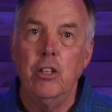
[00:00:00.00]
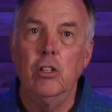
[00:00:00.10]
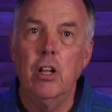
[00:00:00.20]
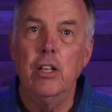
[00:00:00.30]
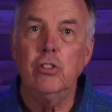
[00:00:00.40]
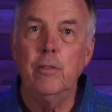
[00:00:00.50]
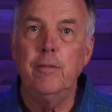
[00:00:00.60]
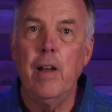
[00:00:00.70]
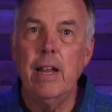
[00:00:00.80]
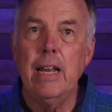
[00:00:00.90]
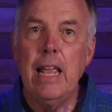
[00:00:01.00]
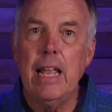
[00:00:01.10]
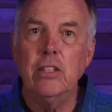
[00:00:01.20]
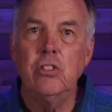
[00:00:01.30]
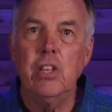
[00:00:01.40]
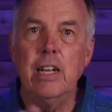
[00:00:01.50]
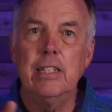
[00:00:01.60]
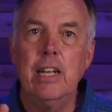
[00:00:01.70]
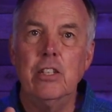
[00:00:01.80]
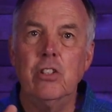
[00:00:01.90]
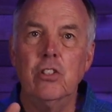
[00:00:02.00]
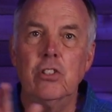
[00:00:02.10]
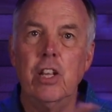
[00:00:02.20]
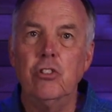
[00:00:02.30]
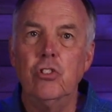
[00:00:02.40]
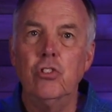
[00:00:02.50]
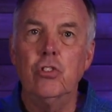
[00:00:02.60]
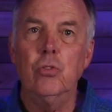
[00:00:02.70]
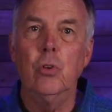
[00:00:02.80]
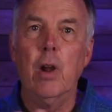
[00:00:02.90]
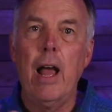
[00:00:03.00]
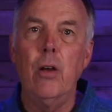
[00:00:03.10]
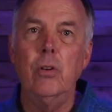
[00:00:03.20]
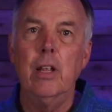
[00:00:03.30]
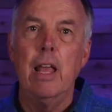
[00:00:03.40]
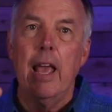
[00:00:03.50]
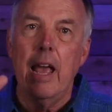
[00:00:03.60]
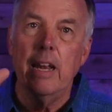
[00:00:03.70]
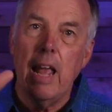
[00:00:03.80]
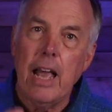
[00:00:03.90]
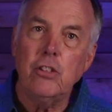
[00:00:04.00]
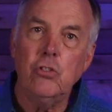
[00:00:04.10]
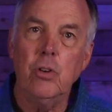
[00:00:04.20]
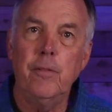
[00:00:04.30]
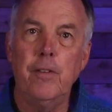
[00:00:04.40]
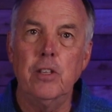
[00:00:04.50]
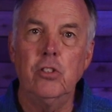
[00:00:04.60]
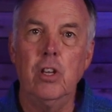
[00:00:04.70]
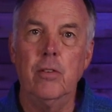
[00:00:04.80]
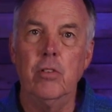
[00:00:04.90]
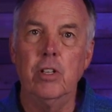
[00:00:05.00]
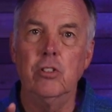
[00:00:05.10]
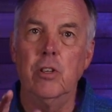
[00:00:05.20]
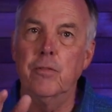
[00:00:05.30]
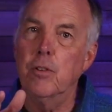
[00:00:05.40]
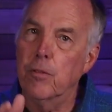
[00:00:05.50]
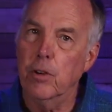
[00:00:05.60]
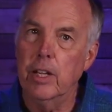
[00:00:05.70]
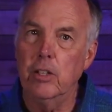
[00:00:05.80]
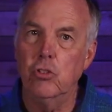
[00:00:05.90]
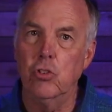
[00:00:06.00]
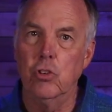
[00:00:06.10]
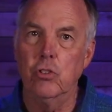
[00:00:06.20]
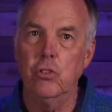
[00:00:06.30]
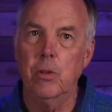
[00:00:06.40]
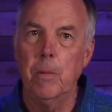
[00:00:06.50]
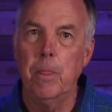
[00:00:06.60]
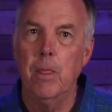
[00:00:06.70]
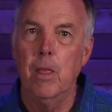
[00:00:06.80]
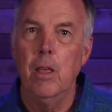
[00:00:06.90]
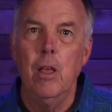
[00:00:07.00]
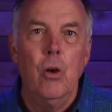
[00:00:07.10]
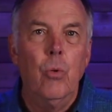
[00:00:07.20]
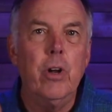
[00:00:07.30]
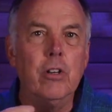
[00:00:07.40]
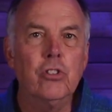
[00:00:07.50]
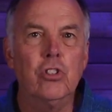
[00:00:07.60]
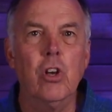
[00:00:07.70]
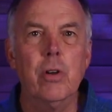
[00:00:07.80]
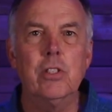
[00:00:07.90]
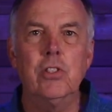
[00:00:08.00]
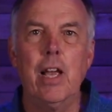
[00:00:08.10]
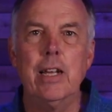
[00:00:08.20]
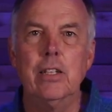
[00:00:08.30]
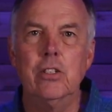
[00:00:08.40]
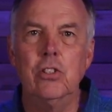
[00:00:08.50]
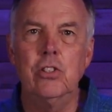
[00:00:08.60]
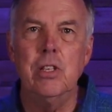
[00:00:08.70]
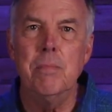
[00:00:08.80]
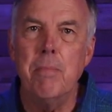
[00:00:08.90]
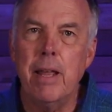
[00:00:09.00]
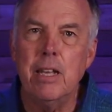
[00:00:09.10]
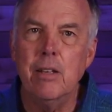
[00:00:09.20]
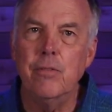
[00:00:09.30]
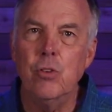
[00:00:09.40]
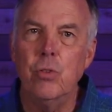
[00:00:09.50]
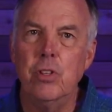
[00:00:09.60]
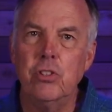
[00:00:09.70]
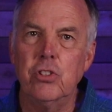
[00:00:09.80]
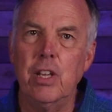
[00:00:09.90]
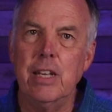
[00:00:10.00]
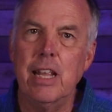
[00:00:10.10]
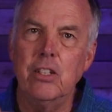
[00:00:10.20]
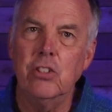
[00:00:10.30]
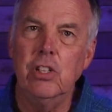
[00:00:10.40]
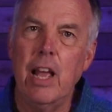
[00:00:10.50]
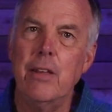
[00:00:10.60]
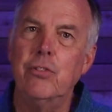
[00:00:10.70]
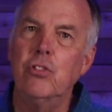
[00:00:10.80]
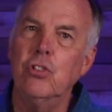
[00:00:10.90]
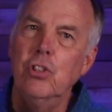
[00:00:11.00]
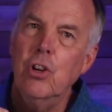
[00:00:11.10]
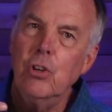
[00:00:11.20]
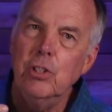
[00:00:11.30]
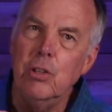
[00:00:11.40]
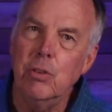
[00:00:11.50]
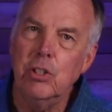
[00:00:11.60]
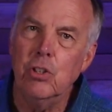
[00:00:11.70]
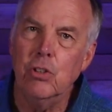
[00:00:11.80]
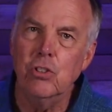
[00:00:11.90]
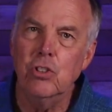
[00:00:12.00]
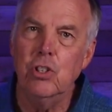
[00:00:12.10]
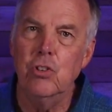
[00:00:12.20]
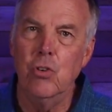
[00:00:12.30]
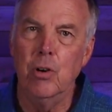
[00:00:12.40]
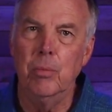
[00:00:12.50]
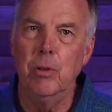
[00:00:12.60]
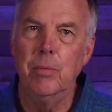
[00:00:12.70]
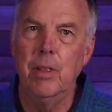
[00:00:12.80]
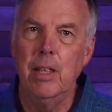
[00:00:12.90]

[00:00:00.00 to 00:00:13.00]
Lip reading: And you'll also find hand sanitizing stations throughout and extra face coverings if you forget yours. We are so excited to see many of you this Sunday as life slowly returns to normal.